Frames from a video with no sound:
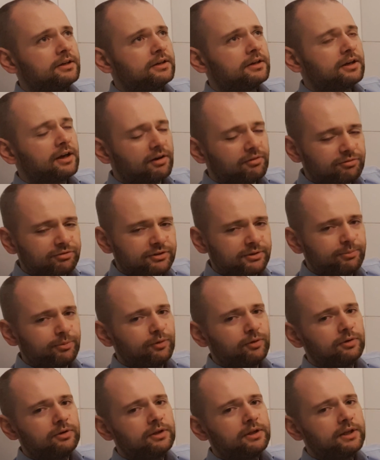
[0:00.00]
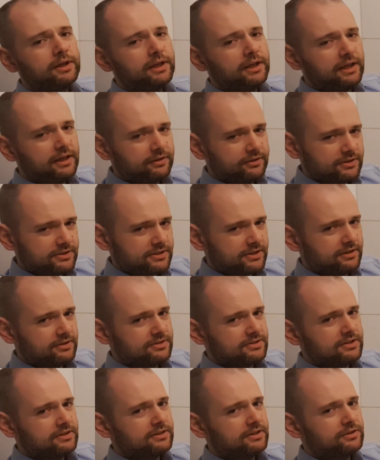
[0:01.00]
comfortable in the skill
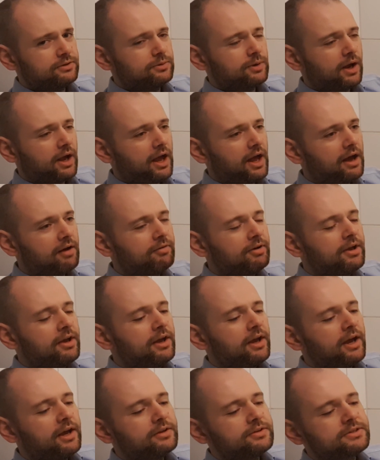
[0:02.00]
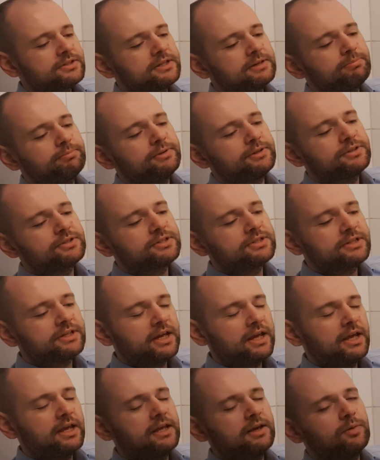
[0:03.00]
set that you have and simply
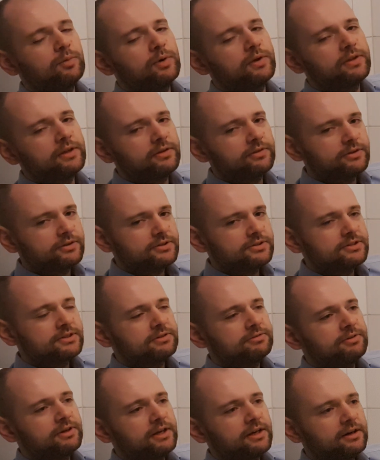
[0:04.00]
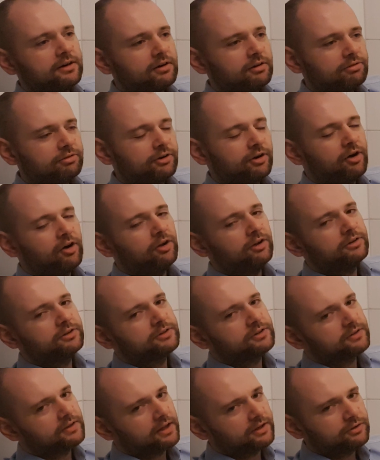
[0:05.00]
stay within the sphere of
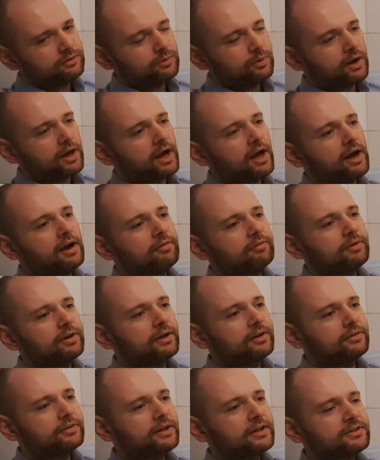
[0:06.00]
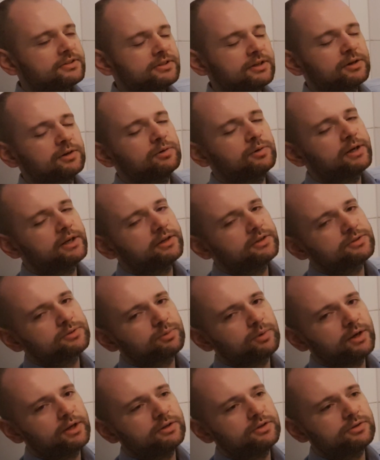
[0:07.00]
knowledge that you have. And that's the quickest
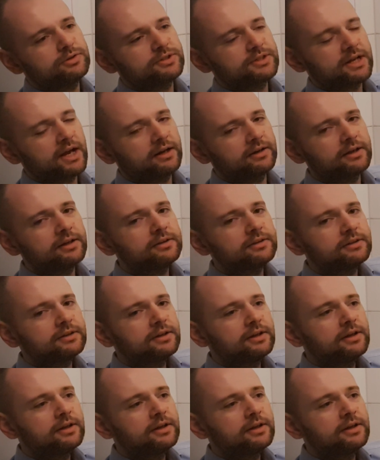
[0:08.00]
way to stagnate.